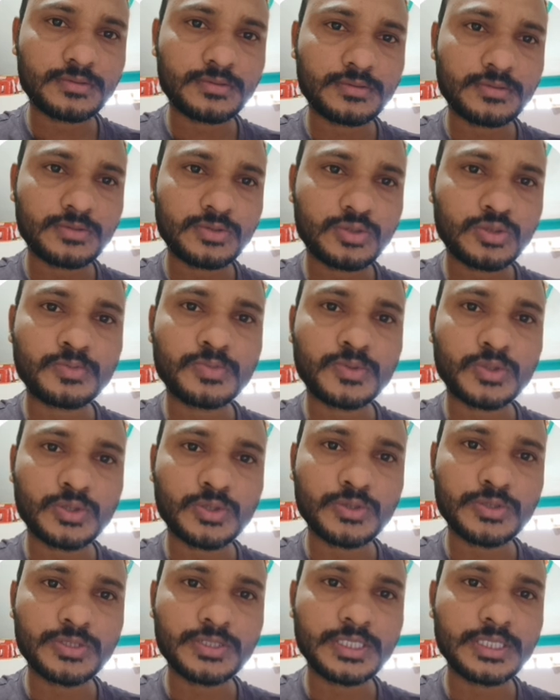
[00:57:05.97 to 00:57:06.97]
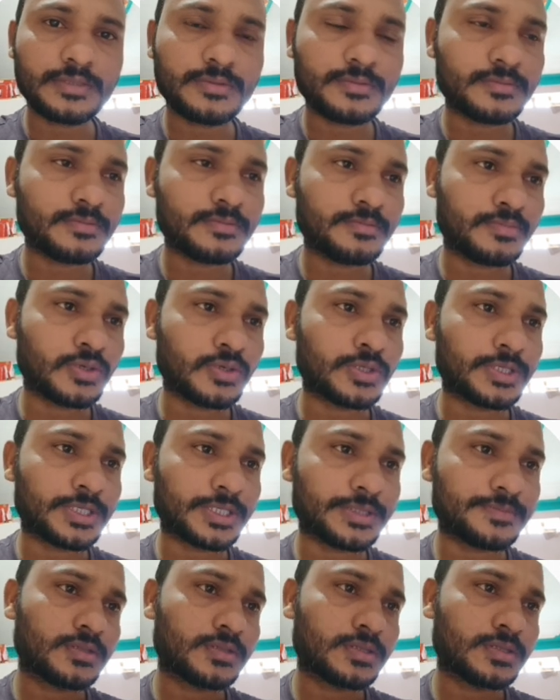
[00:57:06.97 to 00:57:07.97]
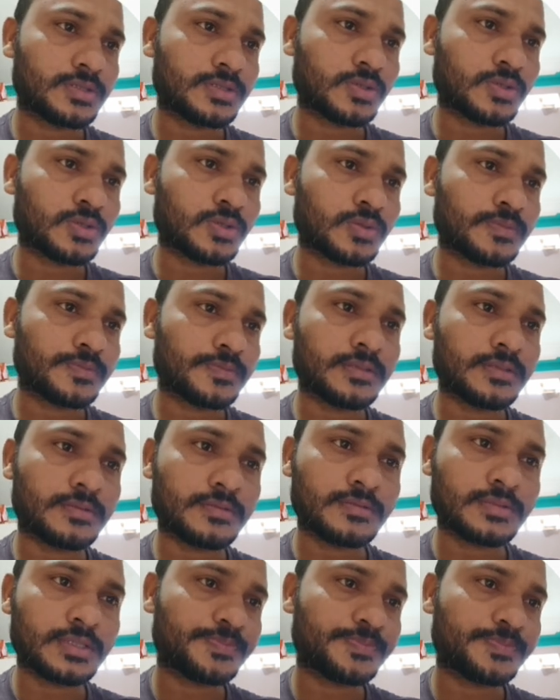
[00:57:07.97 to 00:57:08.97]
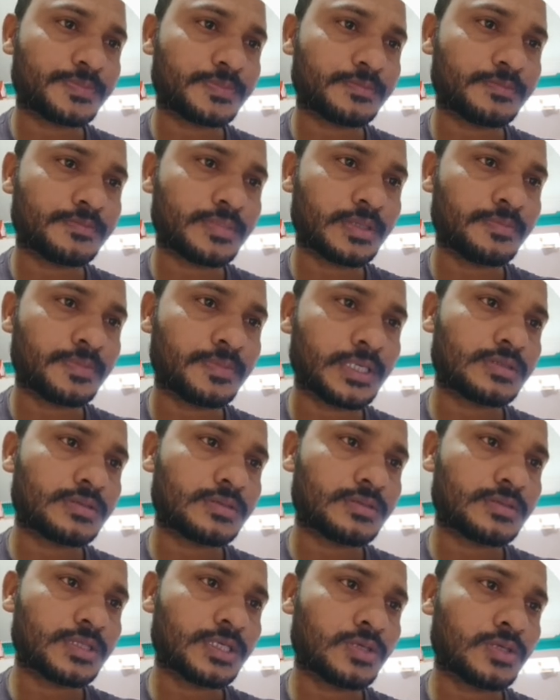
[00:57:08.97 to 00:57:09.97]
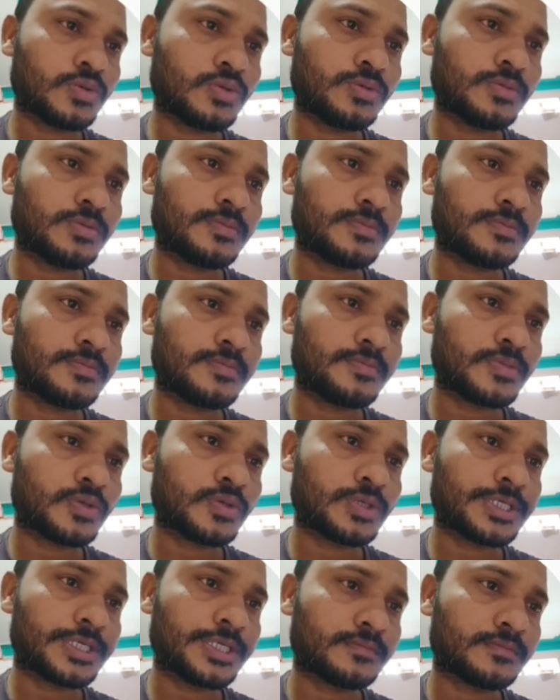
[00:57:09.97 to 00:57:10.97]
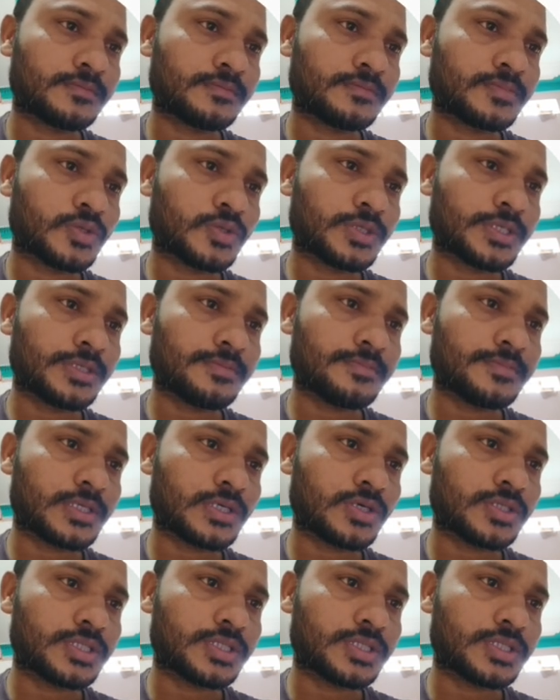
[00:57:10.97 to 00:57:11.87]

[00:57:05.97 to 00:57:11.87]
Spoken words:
to produce their protein. So they prepare their own protein because of